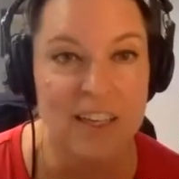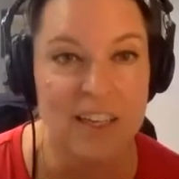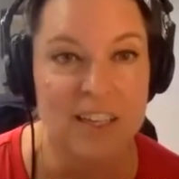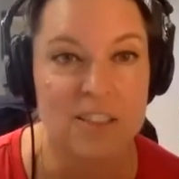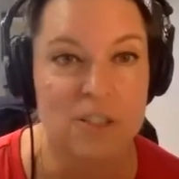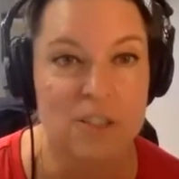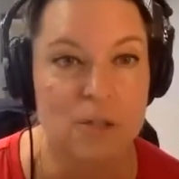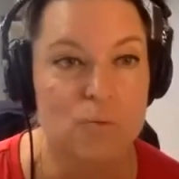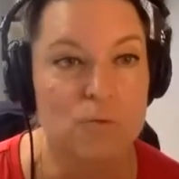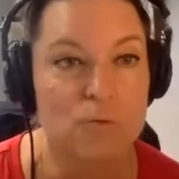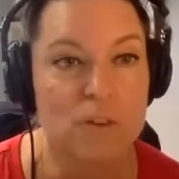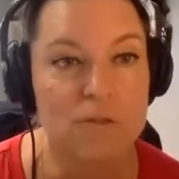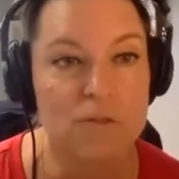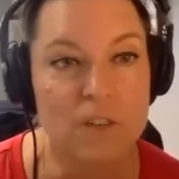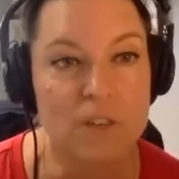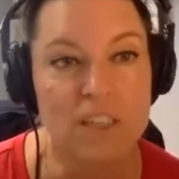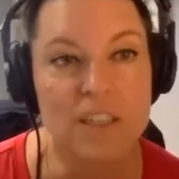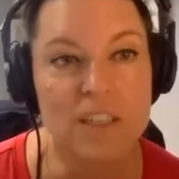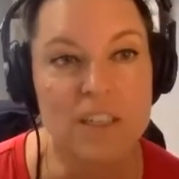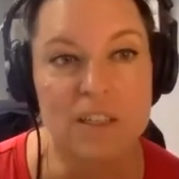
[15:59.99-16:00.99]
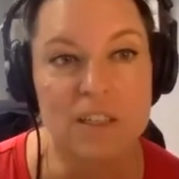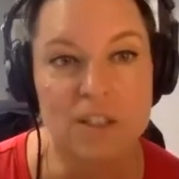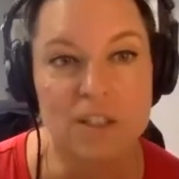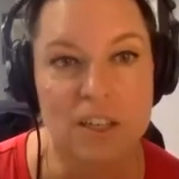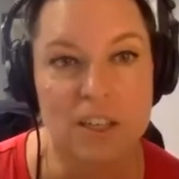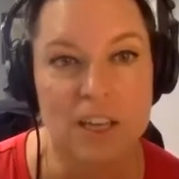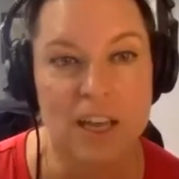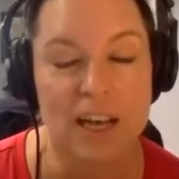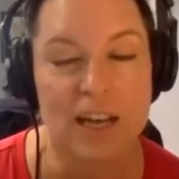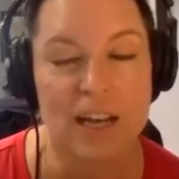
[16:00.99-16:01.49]
And so we really
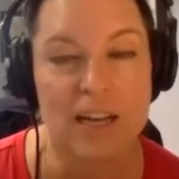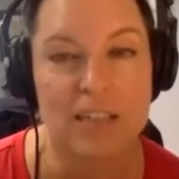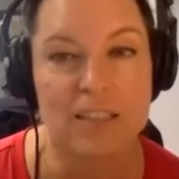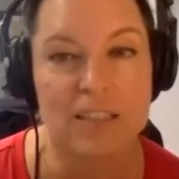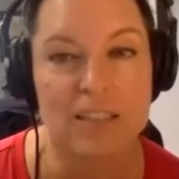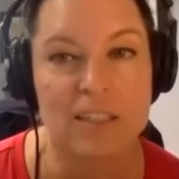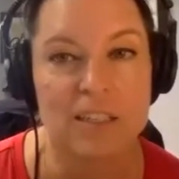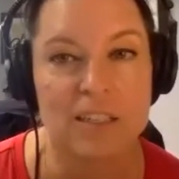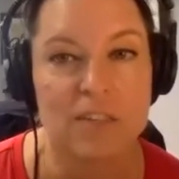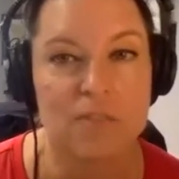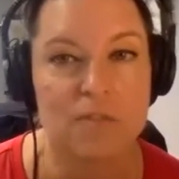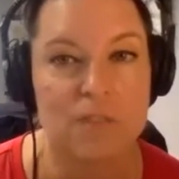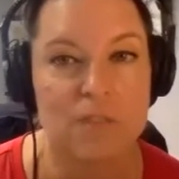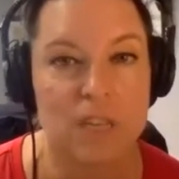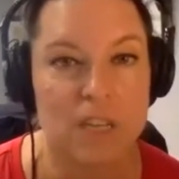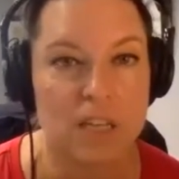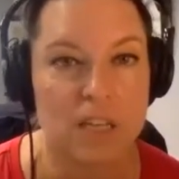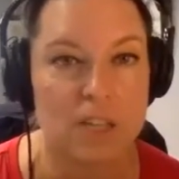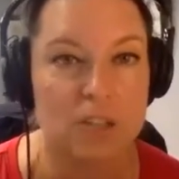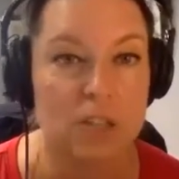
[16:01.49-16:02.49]
look at fitting your